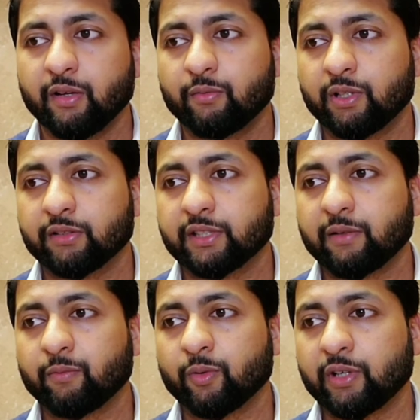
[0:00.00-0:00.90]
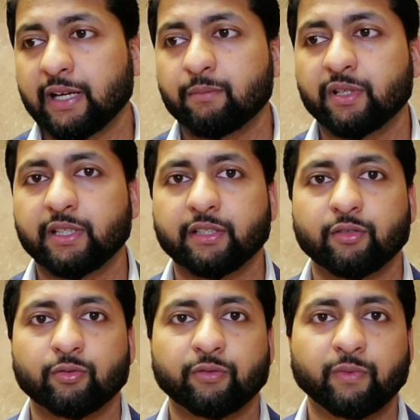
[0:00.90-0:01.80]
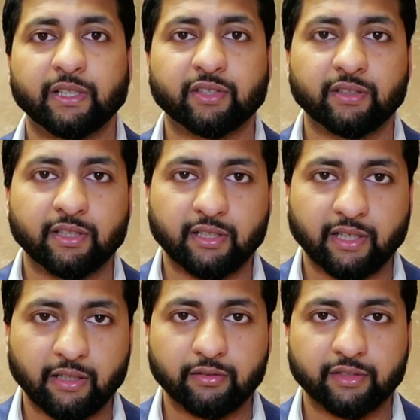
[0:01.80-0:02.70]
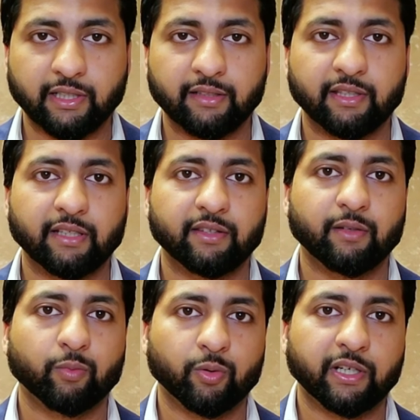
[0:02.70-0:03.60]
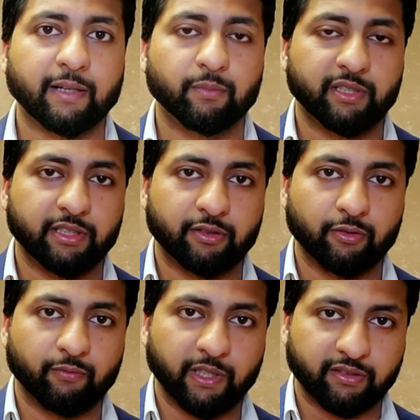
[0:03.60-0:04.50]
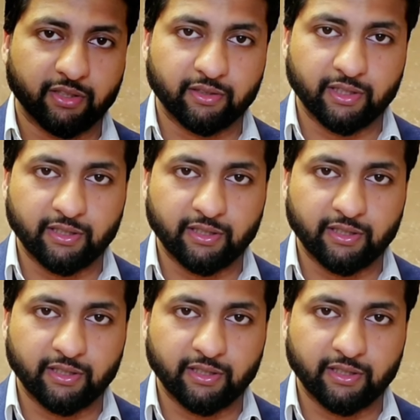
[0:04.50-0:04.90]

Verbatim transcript: well, they won't have money to invest in their health, and then they won't have money to invest in their